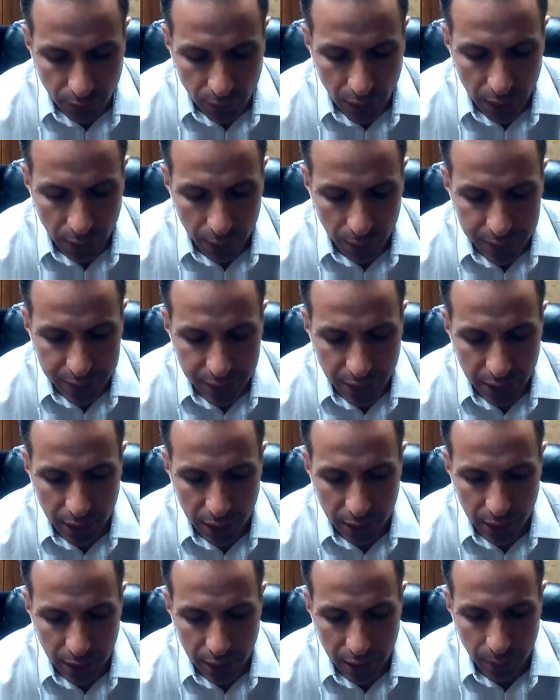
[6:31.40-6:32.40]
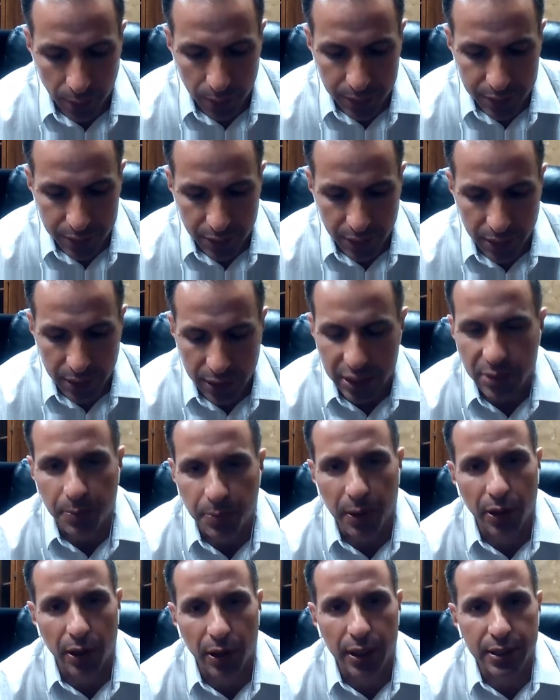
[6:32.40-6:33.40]
it was an
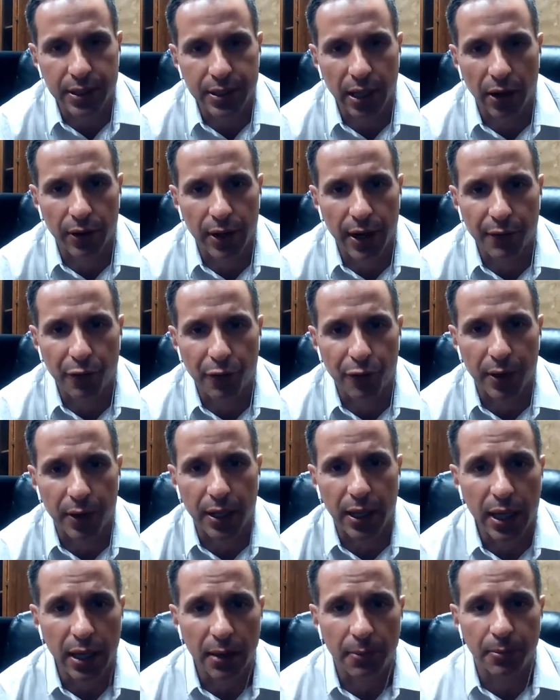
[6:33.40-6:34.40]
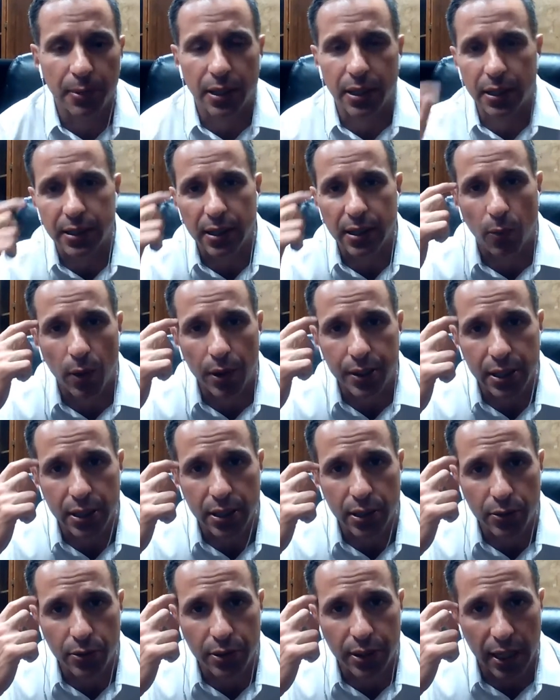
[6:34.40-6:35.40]
experience that I'll never forget, because I wasn't
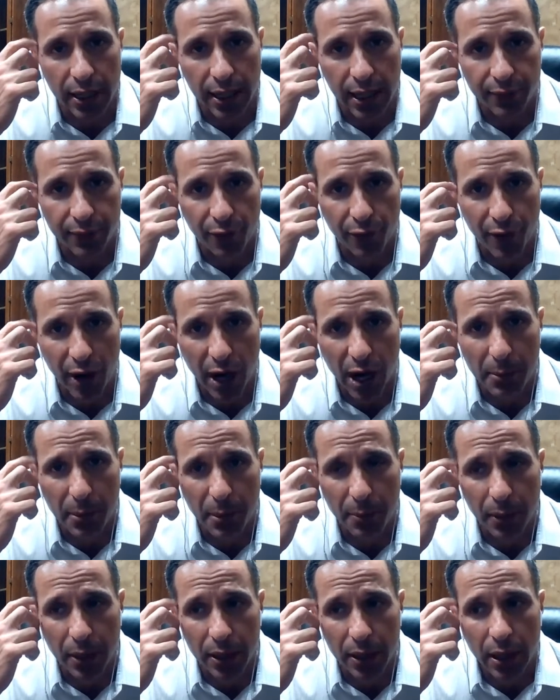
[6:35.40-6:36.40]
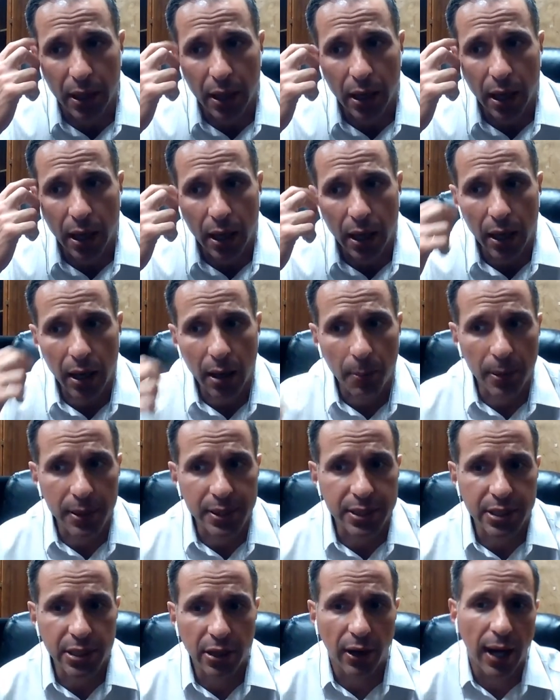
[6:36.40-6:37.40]
used to that kind of environment. But
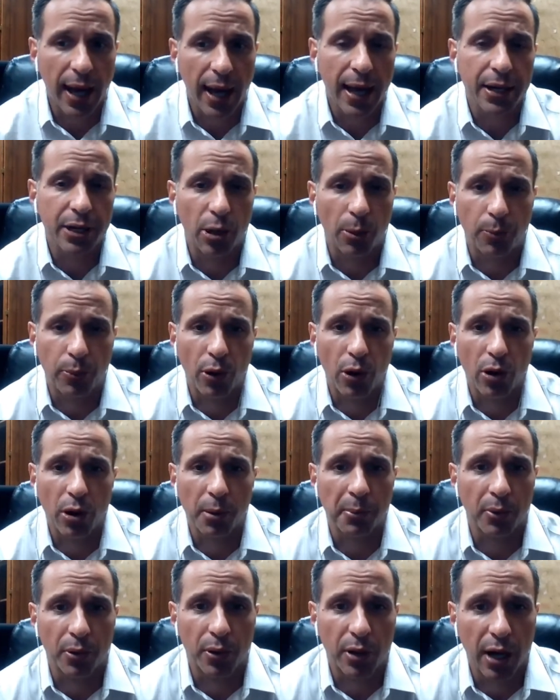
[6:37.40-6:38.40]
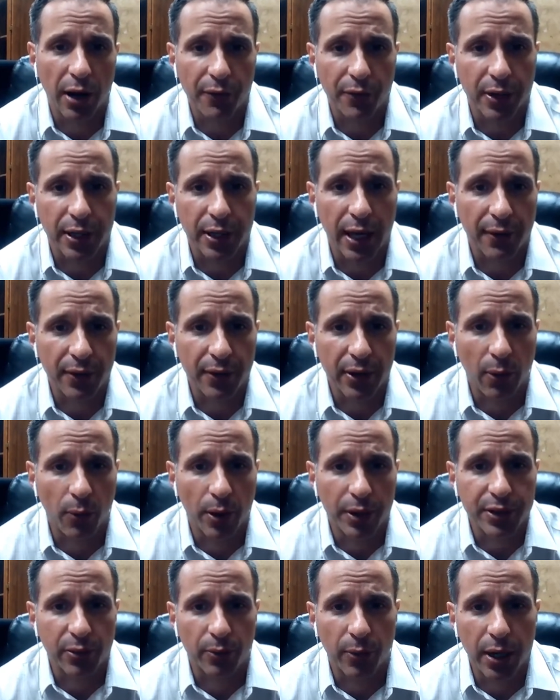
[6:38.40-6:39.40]
still, I had no program of recovery, Deb, and I
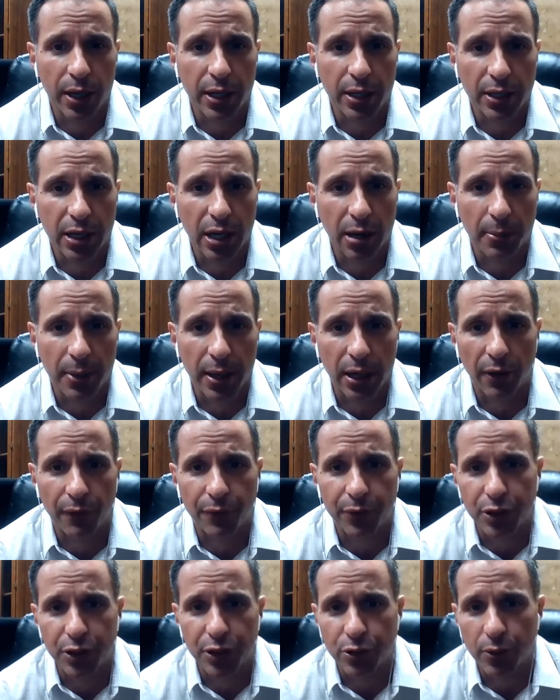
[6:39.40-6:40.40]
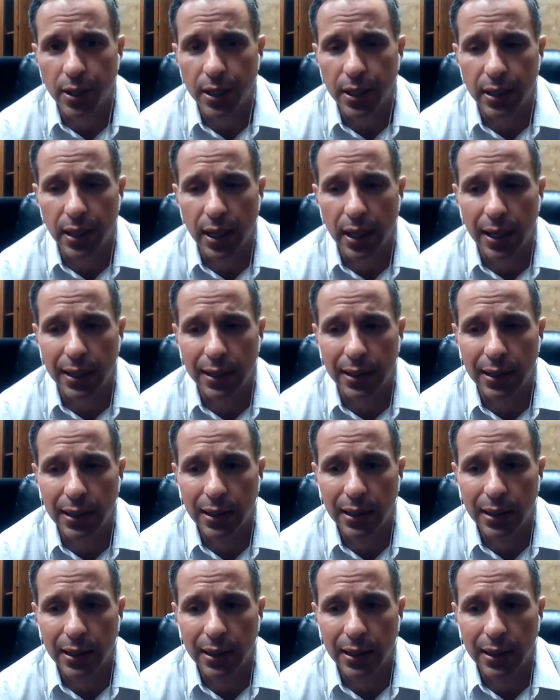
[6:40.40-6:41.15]
wasn't ready to come in off the street. And